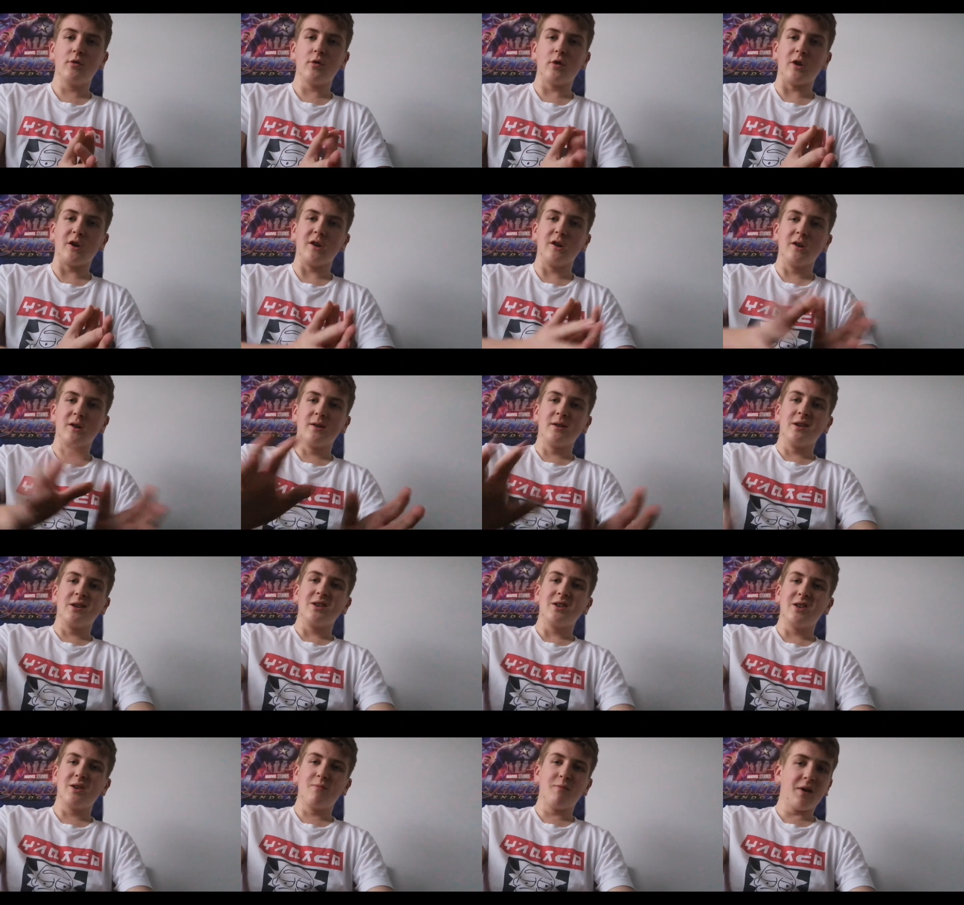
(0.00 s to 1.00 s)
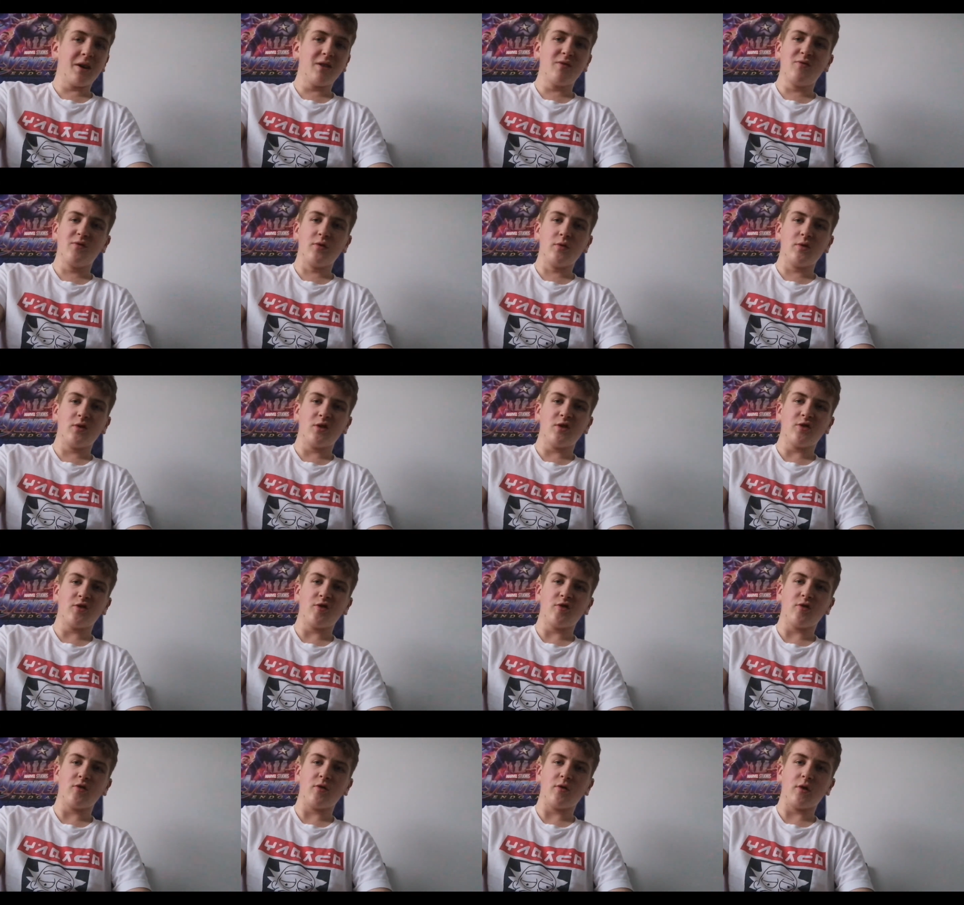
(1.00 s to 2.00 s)
Now, you might have
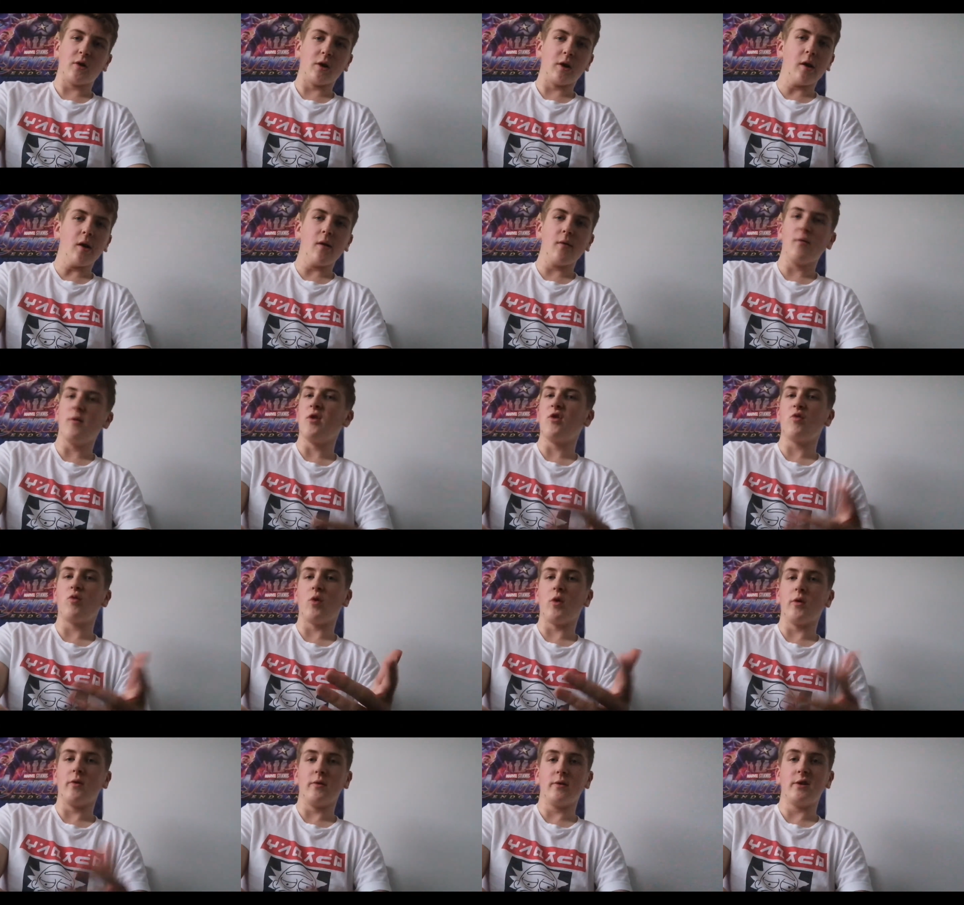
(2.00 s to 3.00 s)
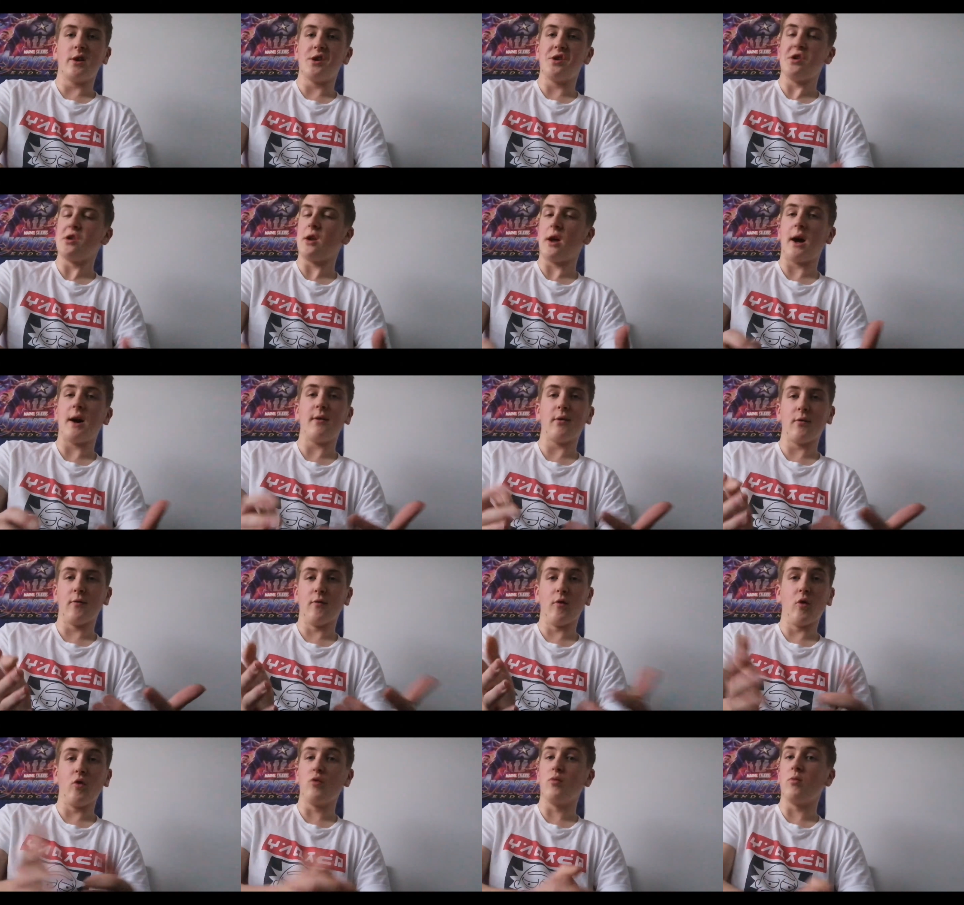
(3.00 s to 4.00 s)
noticed that this one didn't have a
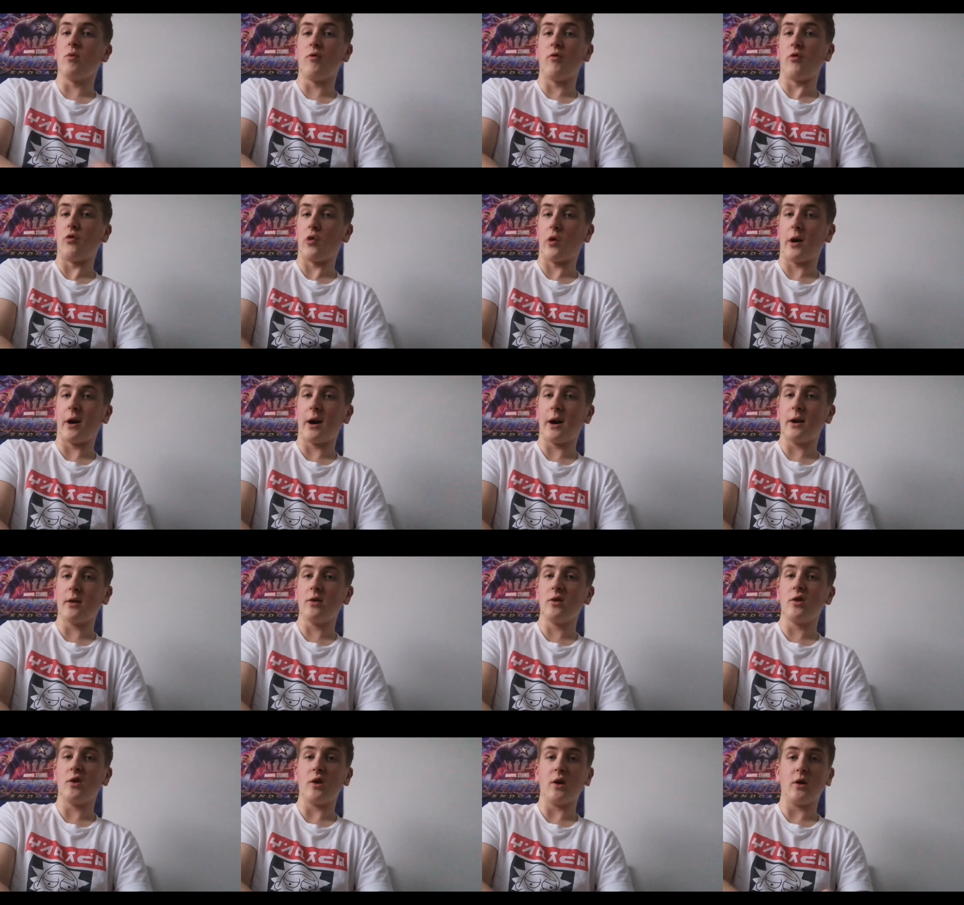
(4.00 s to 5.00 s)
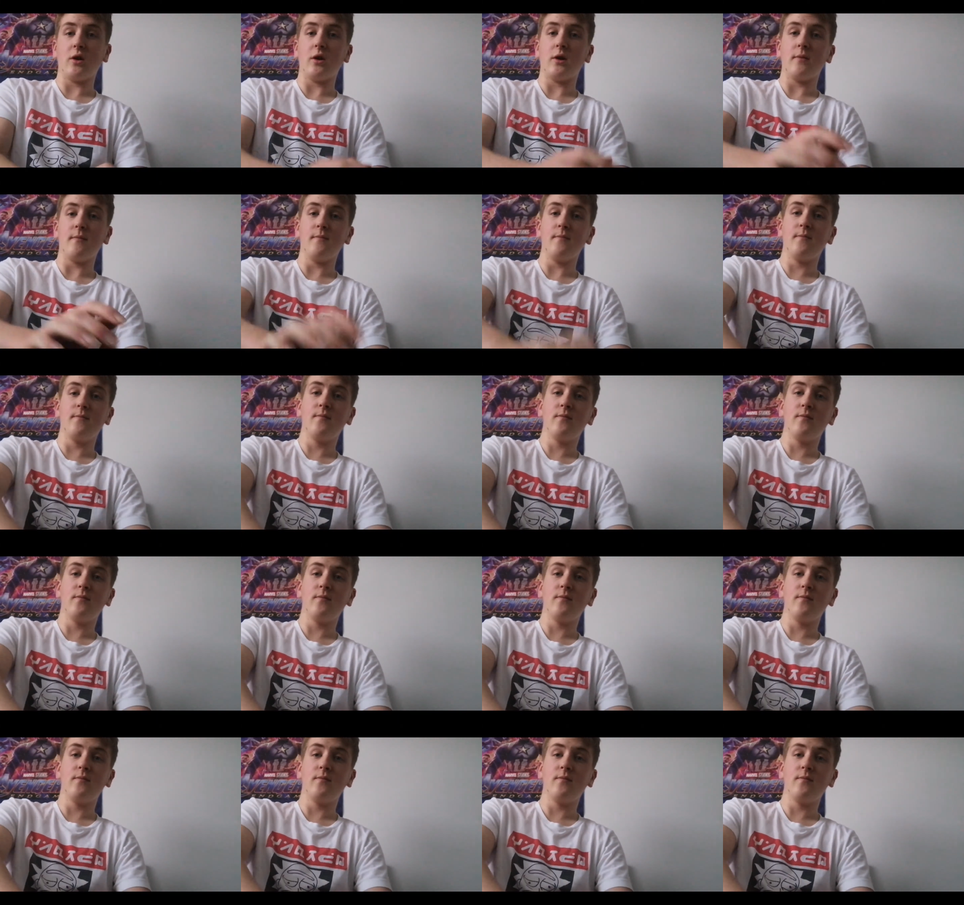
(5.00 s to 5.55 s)
vote beforehand. Well,